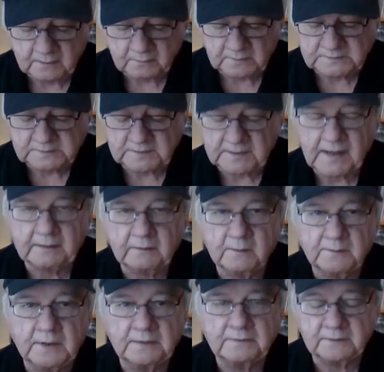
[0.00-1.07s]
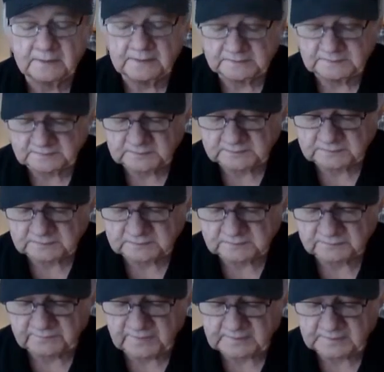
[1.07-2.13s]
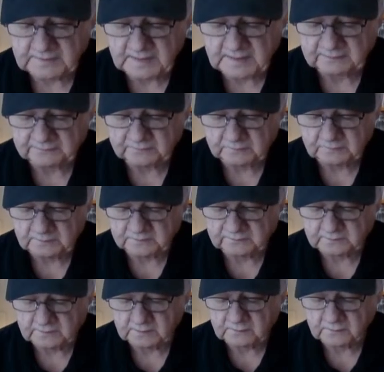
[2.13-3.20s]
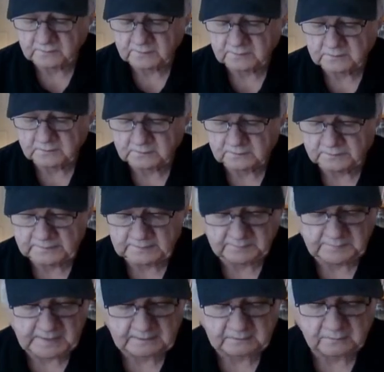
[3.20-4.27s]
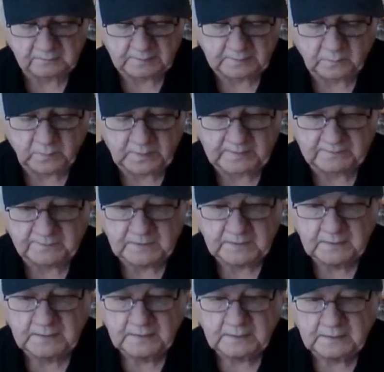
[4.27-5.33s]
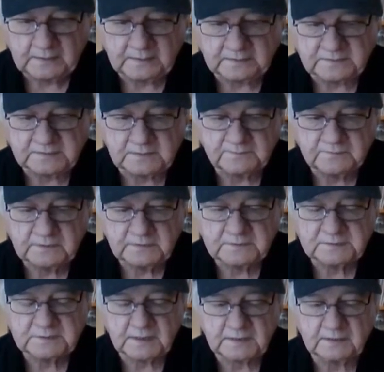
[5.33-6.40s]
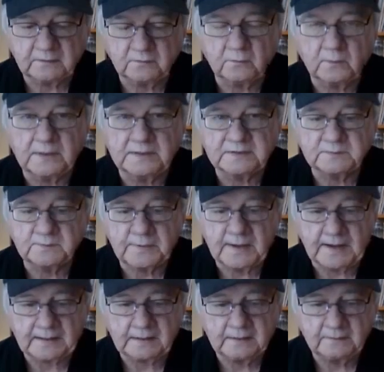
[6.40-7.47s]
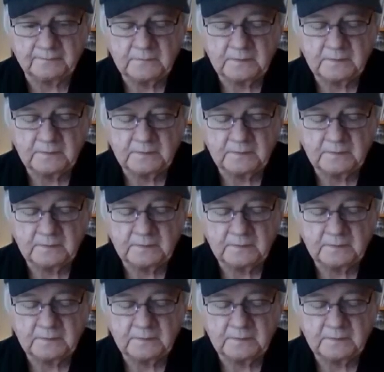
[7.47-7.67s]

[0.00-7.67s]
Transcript: racing at or about today's distance of eight and a half furlongs on the dirt, including a power run win in his second race back.